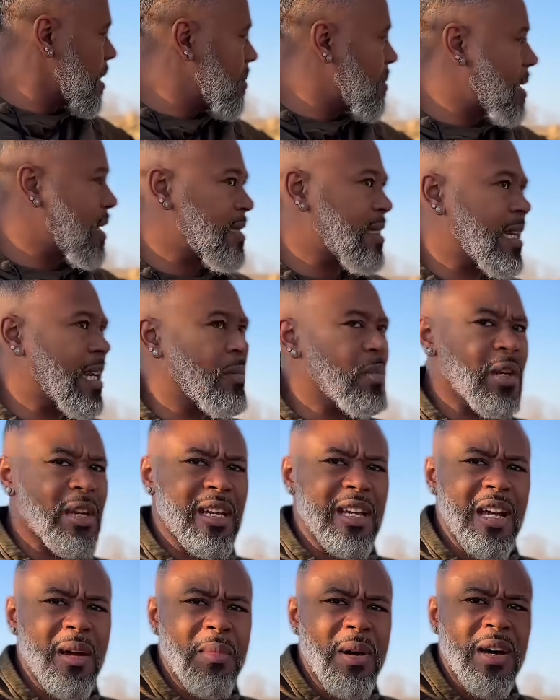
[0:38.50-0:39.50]
but I said I'm gonna
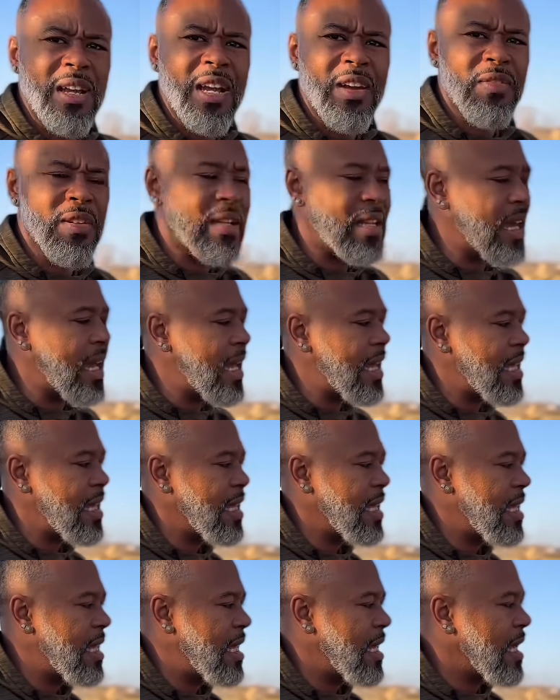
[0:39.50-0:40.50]
come out every day,
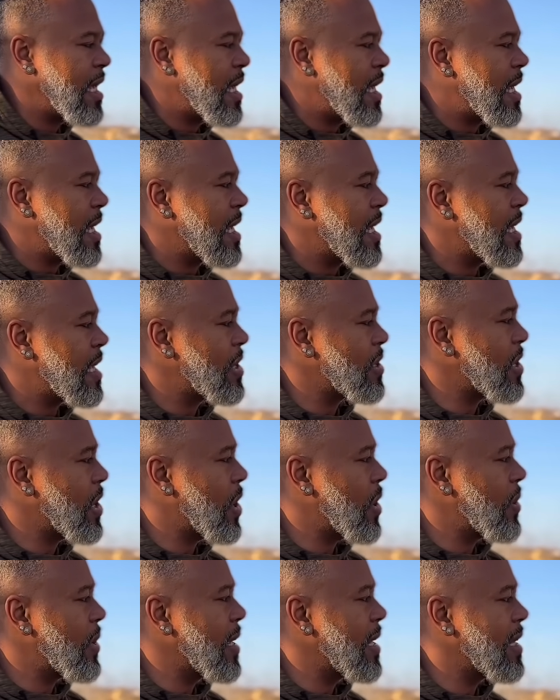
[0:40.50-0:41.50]
you
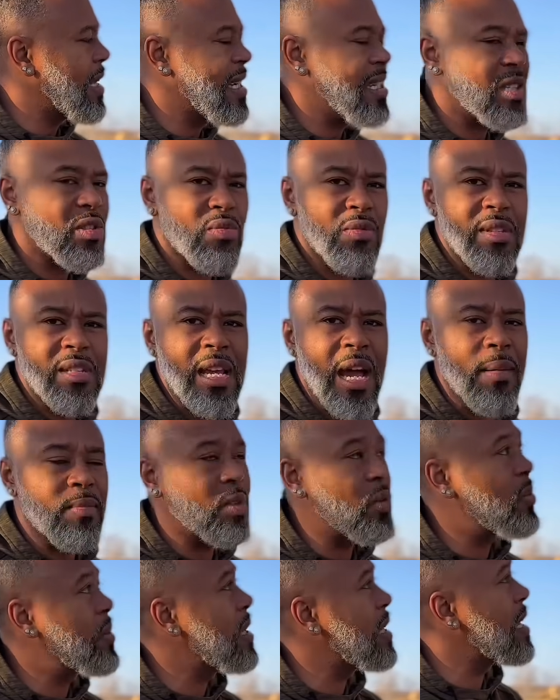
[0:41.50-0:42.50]
know, at least three
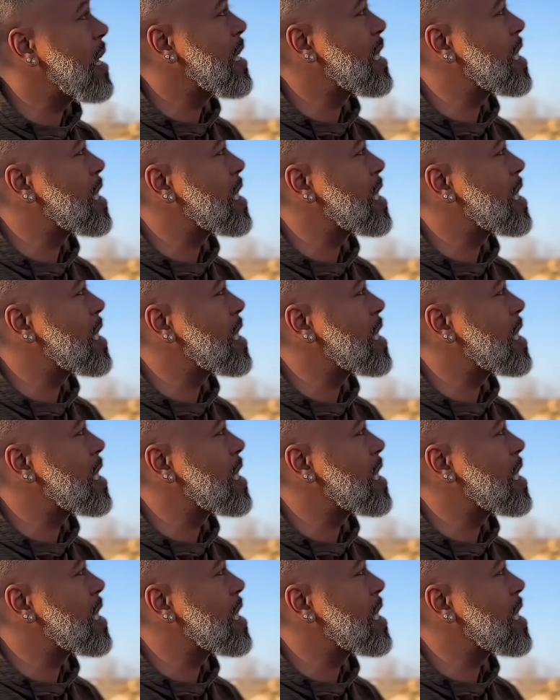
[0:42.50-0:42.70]
times a week and